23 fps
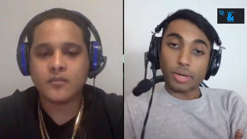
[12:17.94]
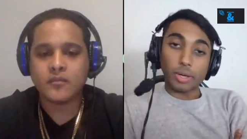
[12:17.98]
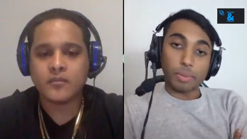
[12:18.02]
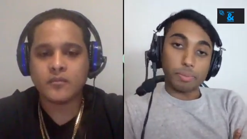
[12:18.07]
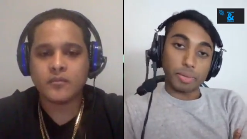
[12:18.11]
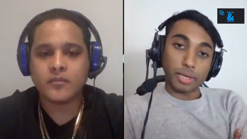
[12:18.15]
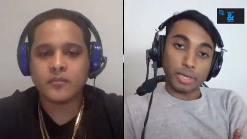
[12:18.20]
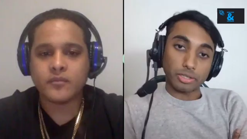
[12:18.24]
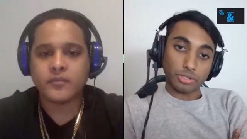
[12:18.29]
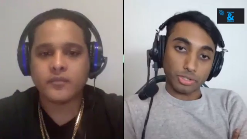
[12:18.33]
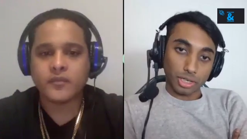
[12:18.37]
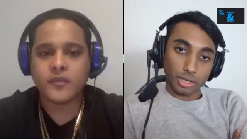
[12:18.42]

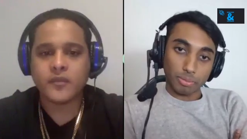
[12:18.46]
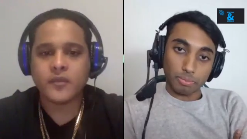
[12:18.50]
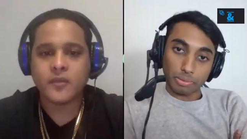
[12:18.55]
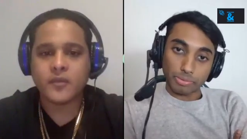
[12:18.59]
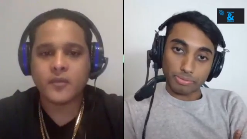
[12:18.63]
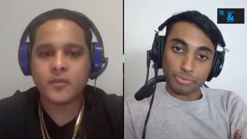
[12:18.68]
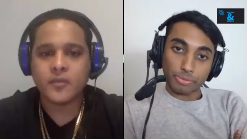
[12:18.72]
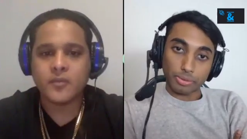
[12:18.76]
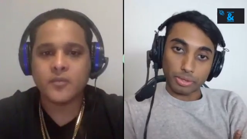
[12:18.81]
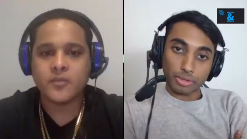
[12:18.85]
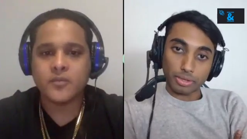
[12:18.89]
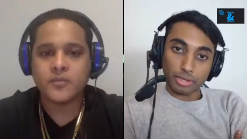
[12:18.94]
Speaker 1: well-paying job
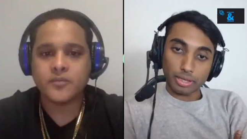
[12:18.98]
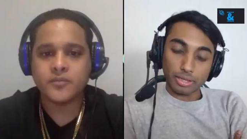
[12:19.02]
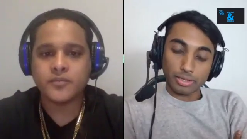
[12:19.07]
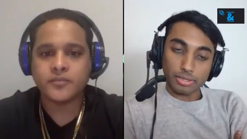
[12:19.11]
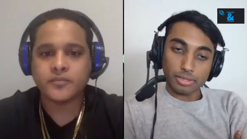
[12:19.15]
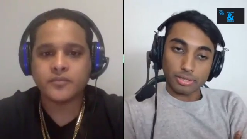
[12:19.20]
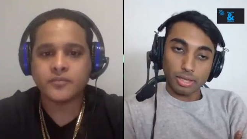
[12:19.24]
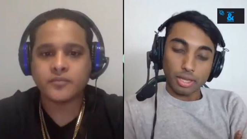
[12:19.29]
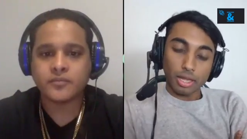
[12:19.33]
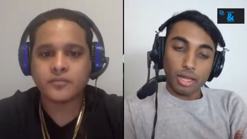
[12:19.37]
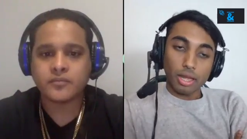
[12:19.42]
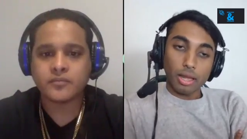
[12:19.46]
before
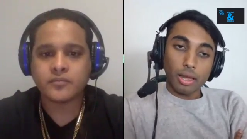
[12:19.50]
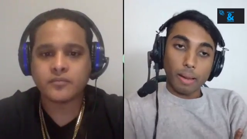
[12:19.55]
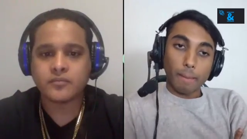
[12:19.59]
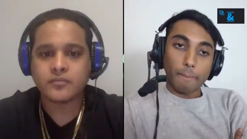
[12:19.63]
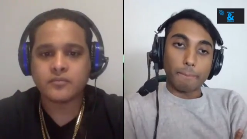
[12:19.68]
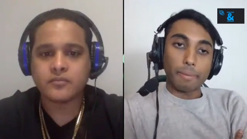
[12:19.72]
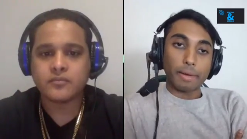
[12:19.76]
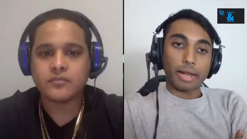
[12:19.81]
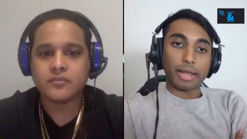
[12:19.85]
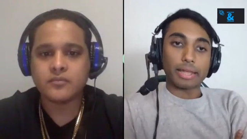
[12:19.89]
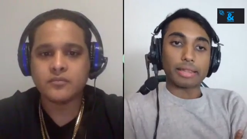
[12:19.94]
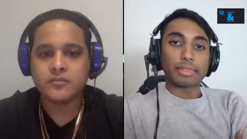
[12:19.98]
this.
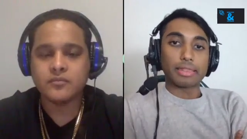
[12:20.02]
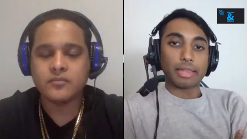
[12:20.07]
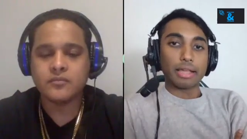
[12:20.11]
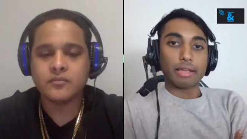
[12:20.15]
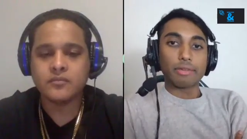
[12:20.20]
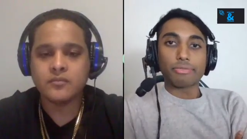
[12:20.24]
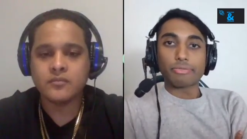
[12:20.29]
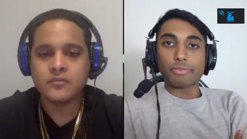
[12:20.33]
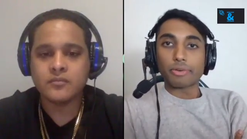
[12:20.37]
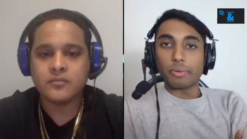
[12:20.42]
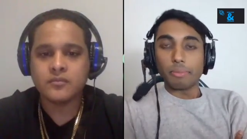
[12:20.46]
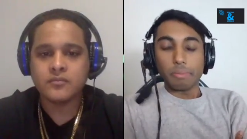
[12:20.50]
But I
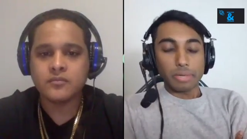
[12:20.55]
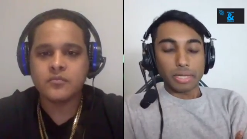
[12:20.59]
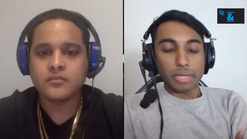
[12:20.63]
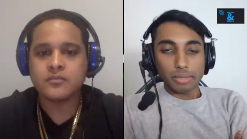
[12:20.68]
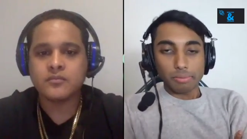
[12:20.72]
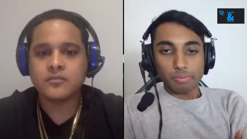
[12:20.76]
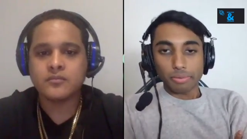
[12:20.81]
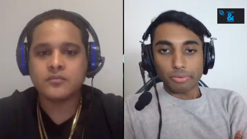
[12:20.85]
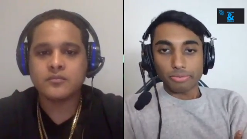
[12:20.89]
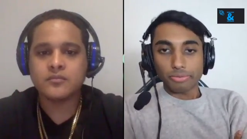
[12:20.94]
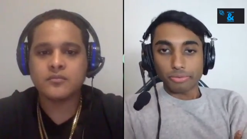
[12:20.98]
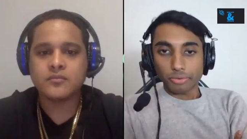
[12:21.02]
think for
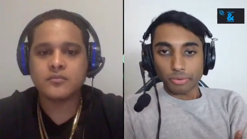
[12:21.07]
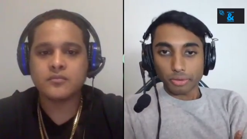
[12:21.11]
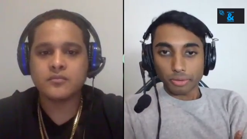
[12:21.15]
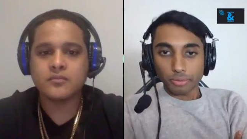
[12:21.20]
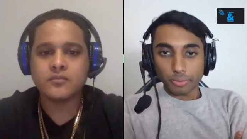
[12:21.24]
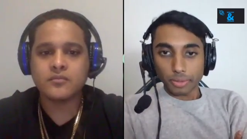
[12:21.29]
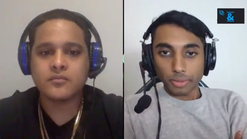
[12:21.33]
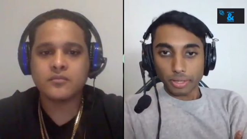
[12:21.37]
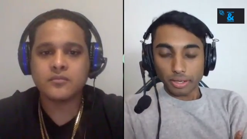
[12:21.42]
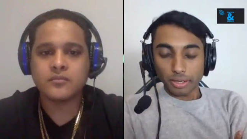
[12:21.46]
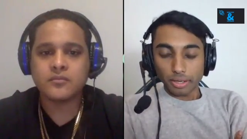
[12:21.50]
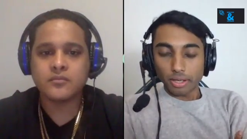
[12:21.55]
me
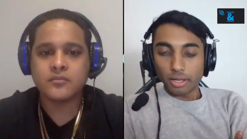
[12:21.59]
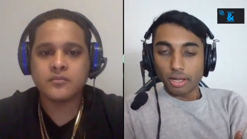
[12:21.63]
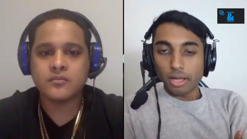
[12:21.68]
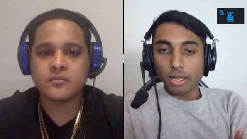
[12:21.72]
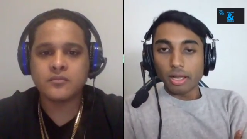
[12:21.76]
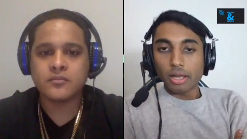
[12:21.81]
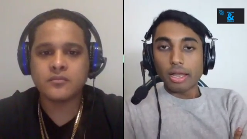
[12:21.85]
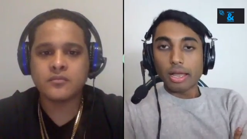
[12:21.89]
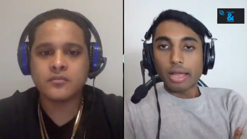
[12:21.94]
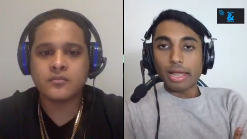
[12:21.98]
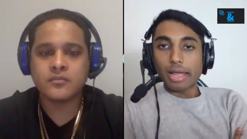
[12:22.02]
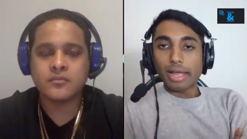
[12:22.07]
before Will,
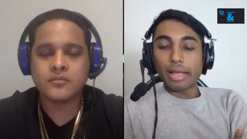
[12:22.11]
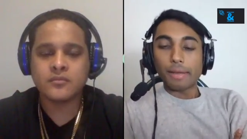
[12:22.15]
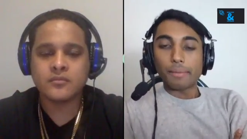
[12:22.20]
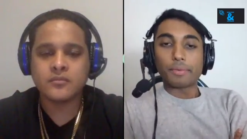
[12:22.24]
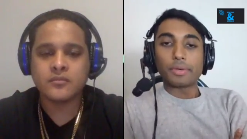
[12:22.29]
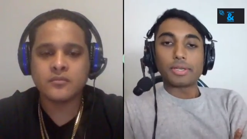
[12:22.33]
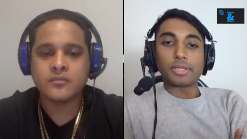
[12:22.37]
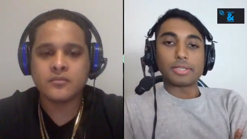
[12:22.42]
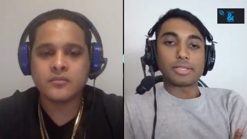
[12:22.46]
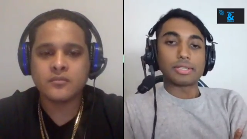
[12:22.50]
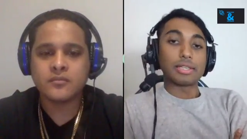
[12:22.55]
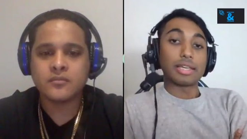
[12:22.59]

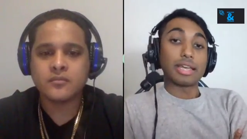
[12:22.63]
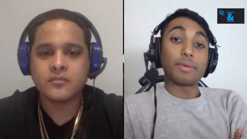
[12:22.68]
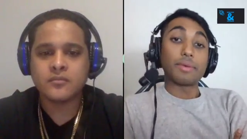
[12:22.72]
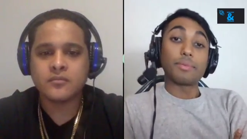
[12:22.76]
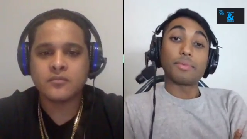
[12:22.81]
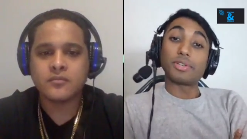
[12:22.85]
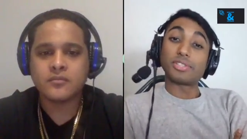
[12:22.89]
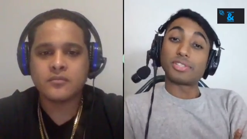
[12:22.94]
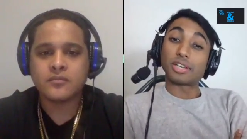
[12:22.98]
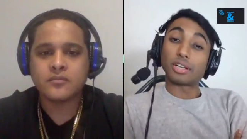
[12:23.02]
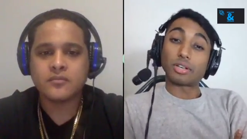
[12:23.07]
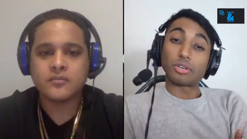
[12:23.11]
it was
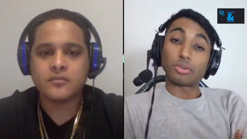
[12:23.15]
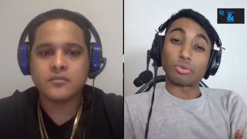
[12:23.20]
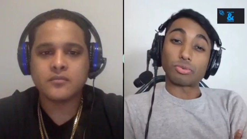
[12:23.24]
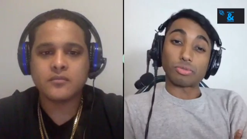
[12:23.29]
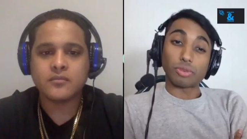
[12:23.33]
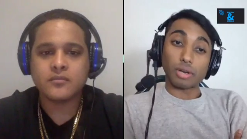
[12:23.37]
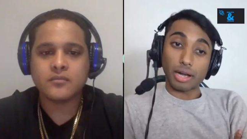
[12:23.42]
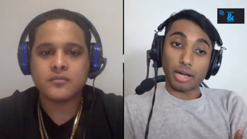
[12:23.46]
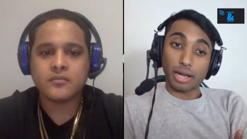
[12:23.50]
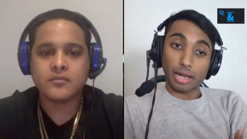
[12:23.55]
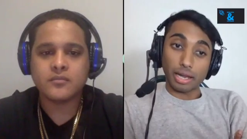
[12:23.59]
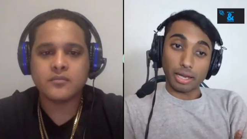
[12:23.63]
a
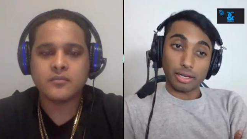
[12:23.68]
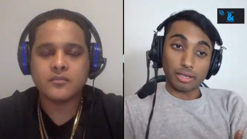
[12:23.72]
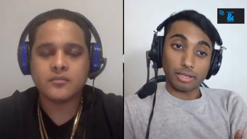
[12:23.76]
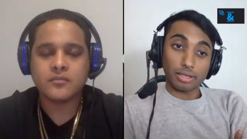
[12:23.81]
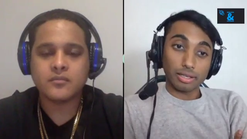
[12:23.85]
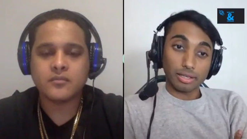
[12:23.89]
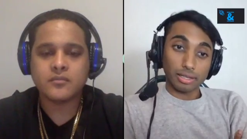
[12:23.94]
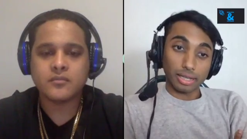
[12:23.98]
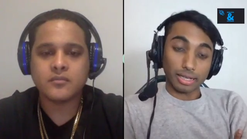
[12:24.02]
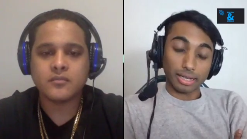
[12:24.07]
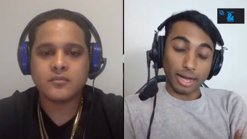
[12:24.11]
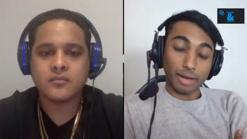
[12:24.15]
grind.
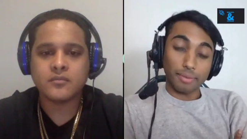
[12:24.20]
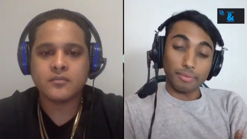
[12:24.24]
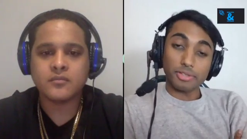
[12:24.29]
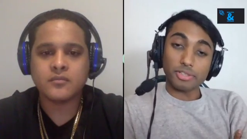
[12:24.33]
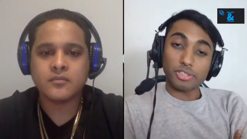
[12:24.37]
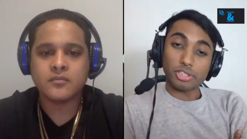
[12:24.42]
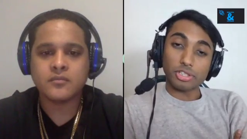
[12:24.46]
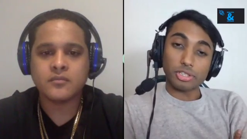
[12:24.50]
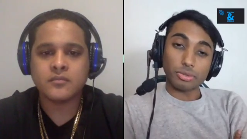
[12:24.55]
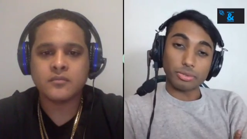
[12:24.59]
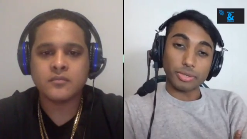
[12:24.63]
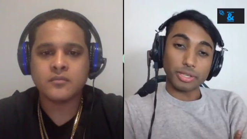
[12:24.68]
Like I
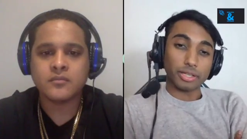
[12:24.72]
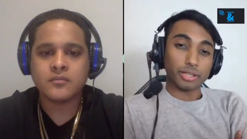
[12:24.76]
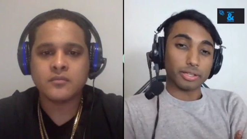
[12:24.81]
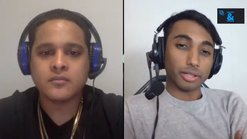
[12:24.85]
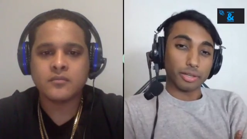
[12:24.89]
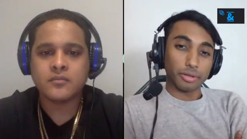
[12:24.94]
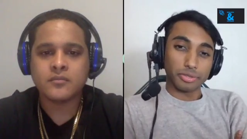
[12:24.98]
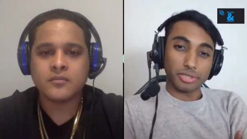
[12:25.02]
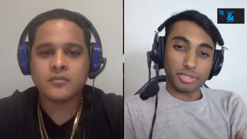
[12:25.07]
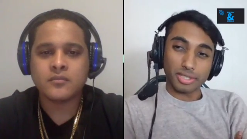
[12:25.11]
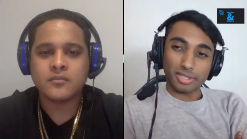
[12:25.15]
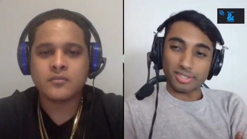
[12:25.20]
was doing
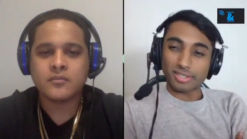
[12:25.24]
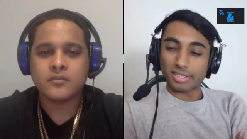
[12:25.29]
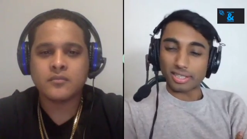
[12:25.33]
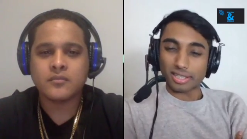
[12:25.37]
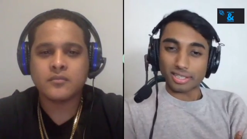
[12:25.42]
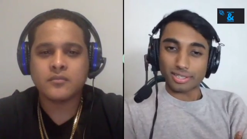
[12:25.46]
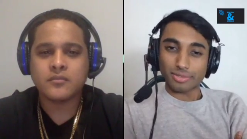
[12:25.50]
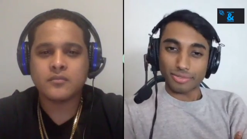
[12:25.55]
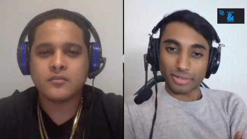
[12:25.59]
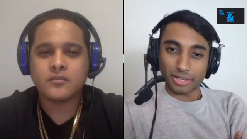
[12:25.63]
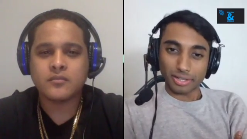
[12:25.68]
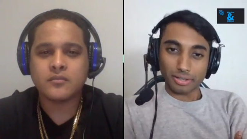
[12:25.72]
close to
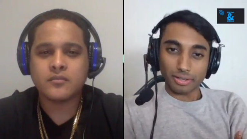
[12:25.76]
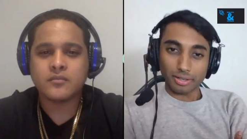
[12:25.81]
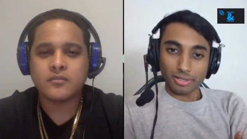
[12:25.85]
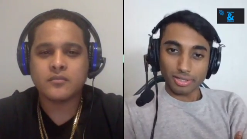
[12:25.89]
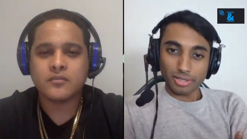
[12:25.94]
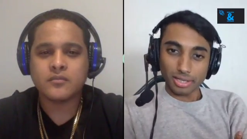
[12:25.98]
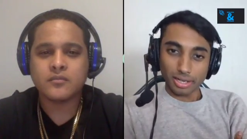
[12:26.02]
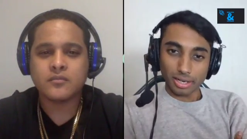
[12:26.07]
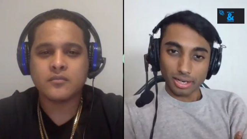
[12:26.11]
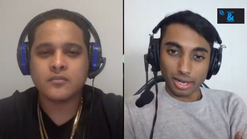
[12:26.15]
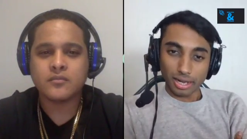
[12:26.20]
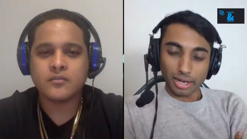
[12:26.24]
6
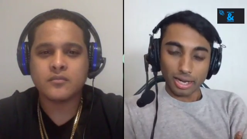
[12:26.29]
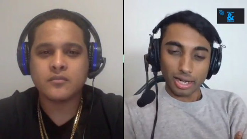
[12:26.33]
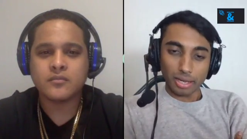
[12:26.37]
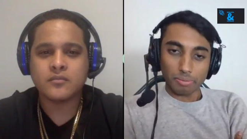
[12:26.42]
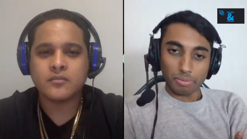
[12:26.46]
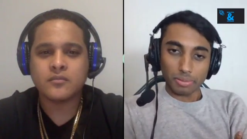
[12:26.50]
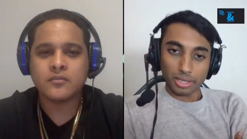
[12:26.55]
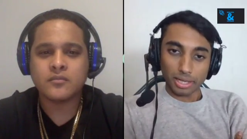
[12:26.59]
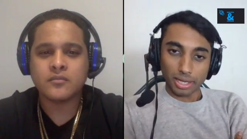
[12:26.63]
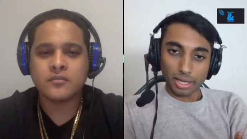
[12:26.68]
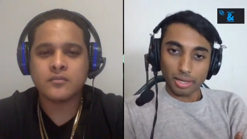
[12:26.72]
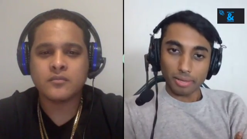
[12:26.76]
figures at
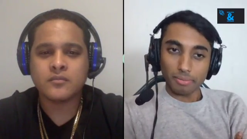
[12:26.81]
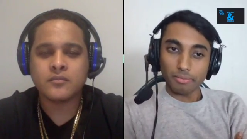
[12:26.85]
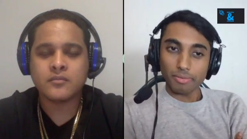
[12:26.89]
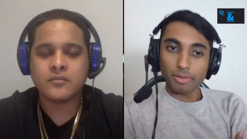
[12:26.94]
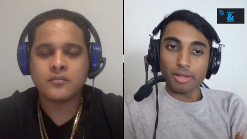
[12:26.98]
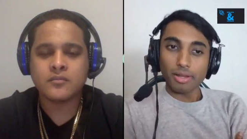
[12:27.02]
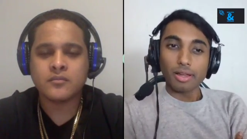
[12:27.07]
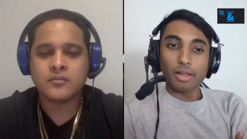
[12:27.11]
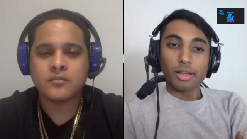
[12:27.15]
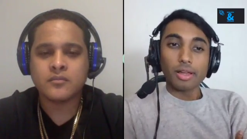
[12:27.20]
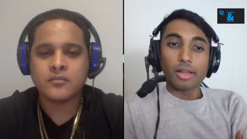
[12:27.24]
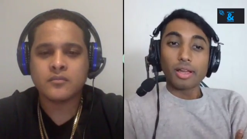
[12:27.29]

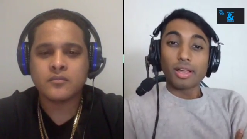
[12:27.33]
IBM,